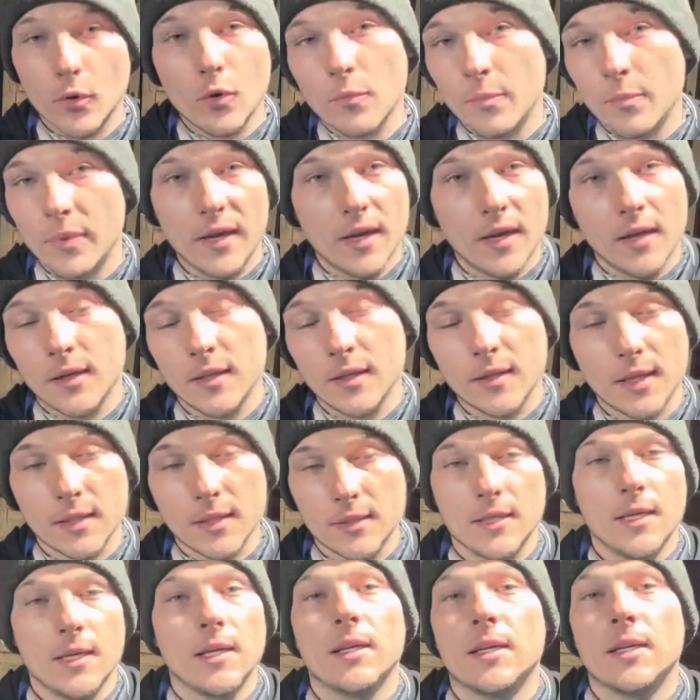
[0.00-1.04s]
pan and
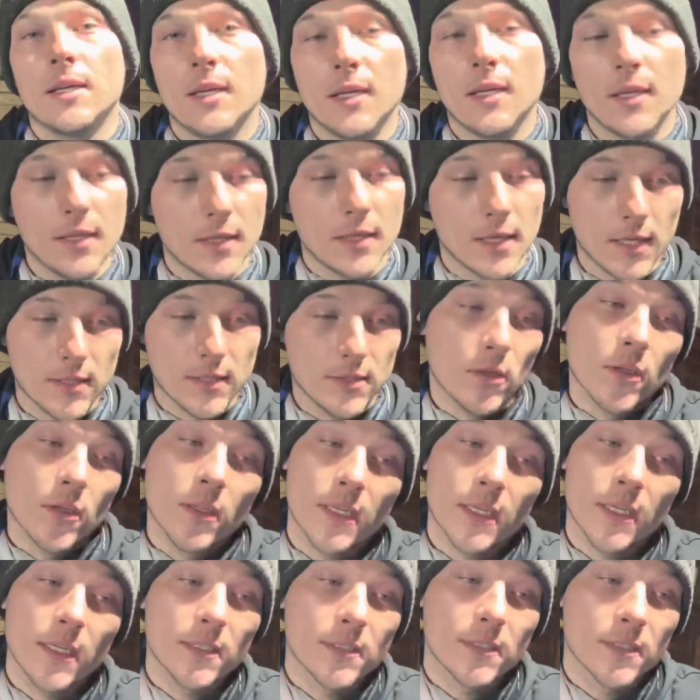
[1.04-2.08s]
that's it. That's all
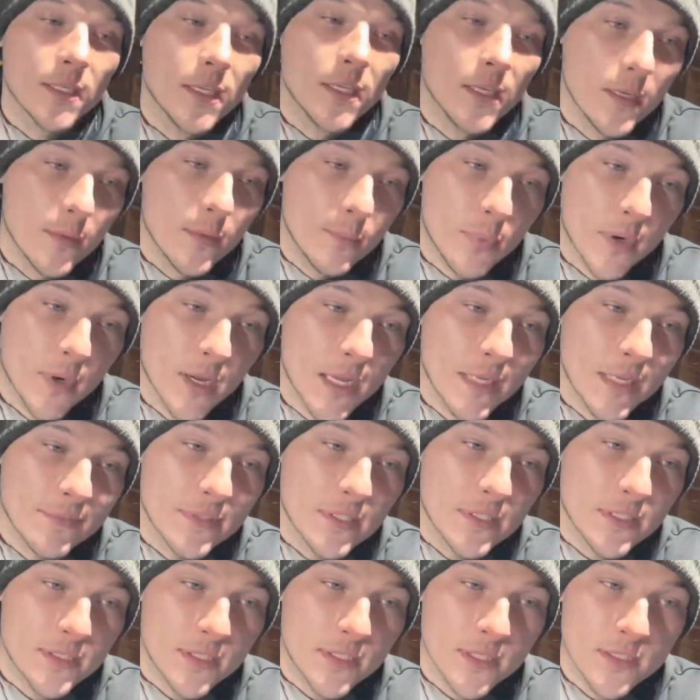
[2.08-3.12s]
it is. But if
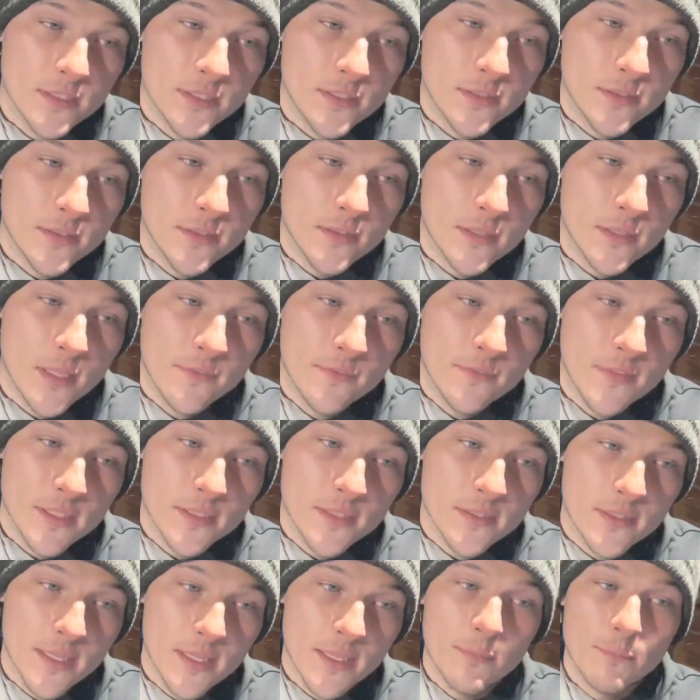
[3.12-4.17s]

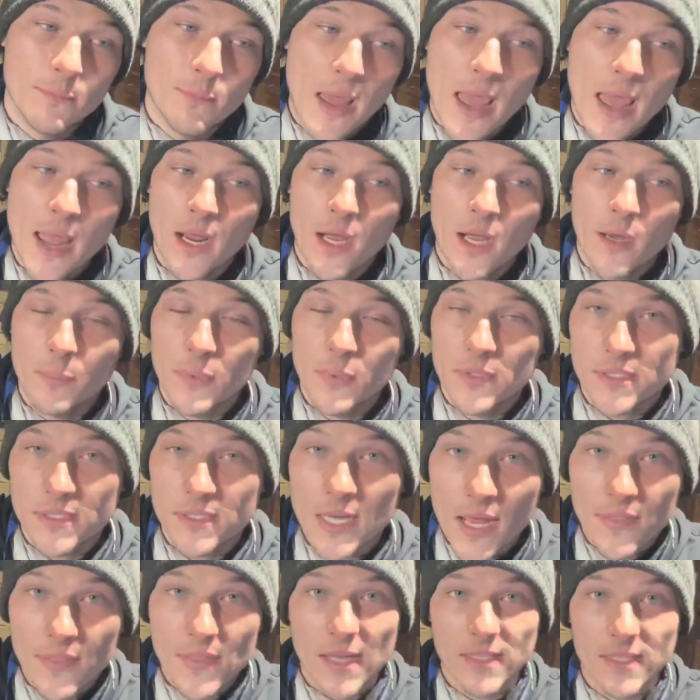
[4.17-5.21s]
this did bang up
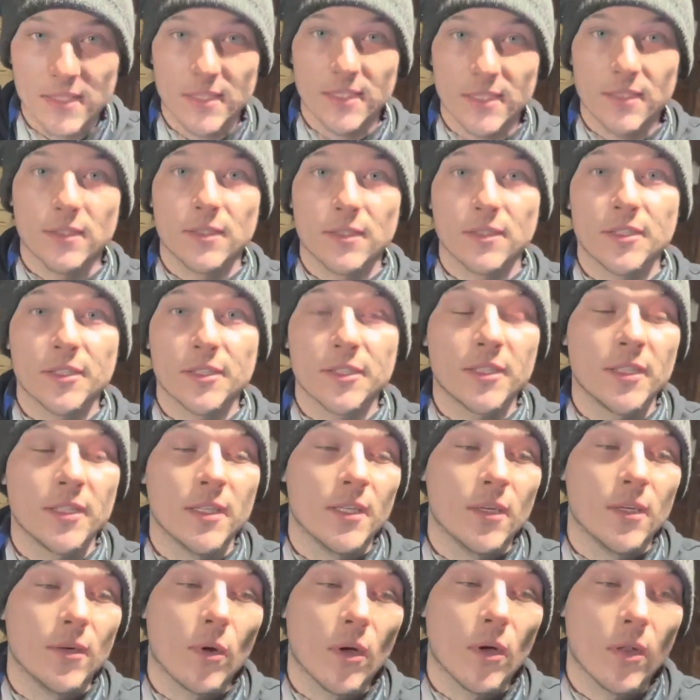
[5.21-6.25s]
inside that cylinder
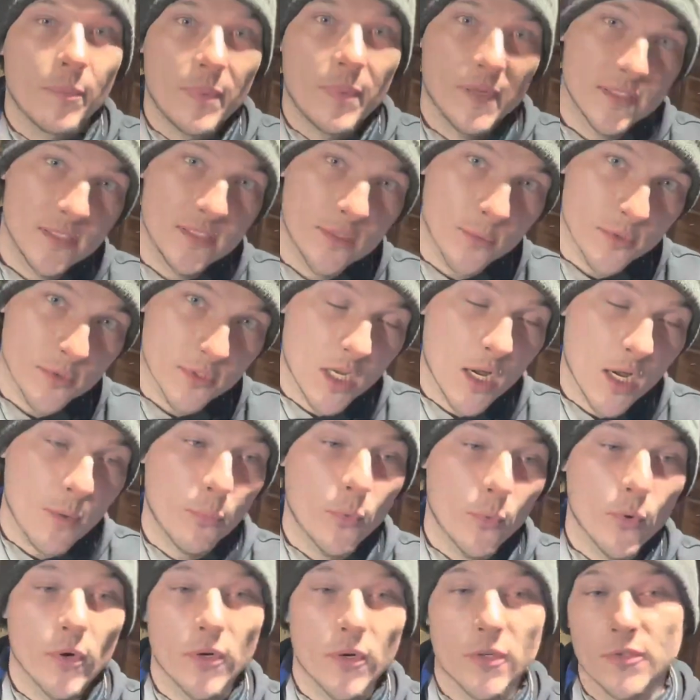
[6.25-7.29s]
while the piston was
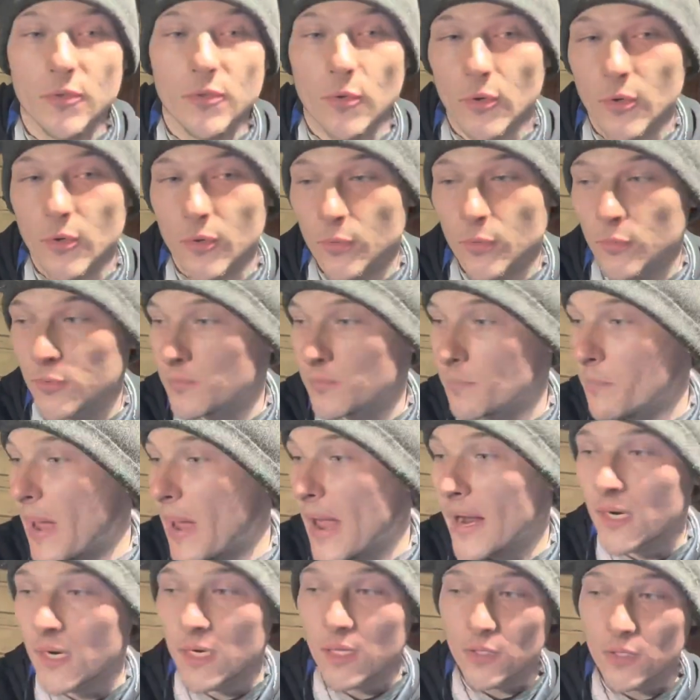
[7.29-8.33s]
upwards, or was
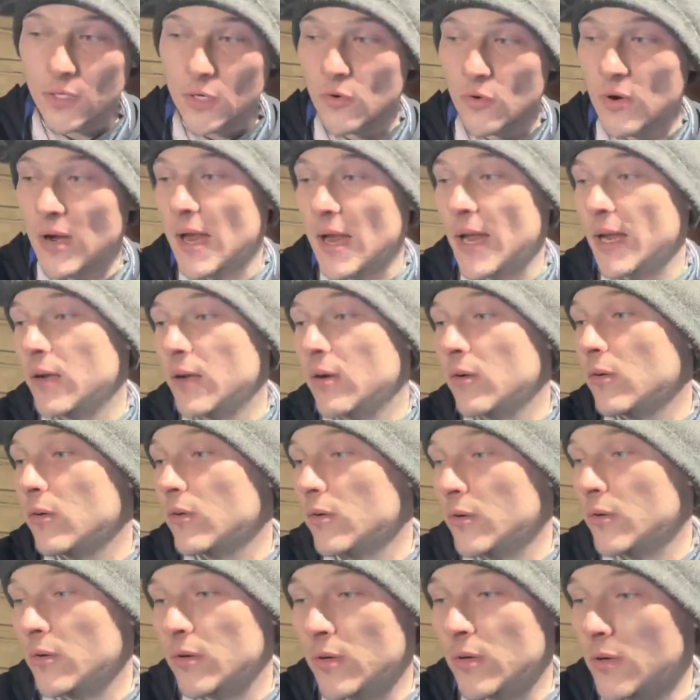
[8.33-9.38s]
banging on the crank,
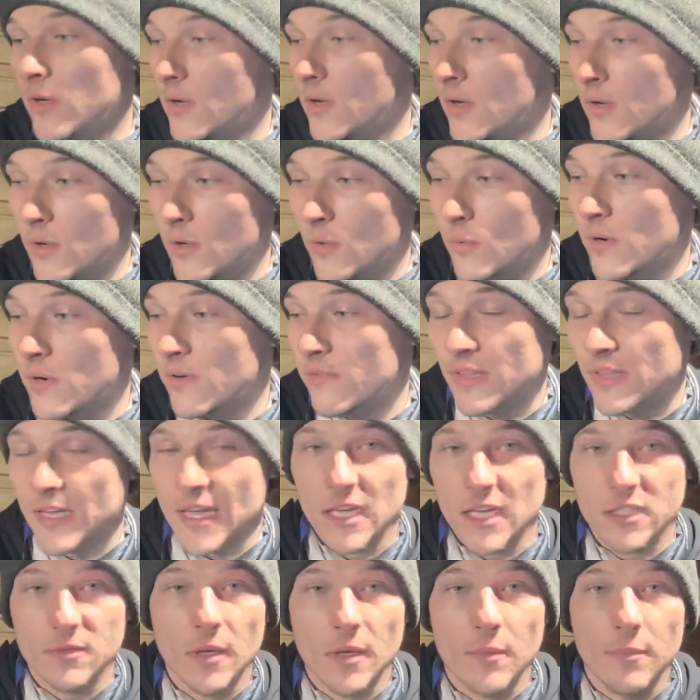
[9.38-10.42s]
or whatever the
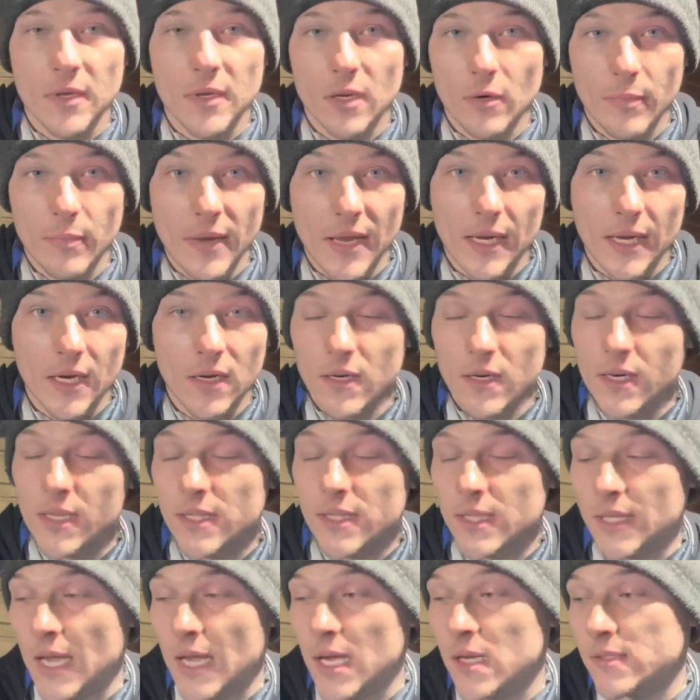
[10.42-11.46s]
case may be, or banging on
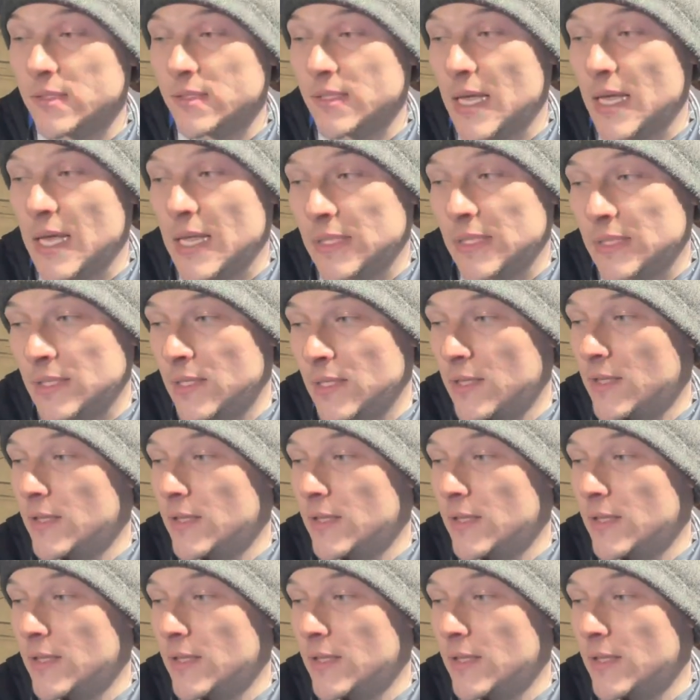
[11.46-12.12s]
anything else, then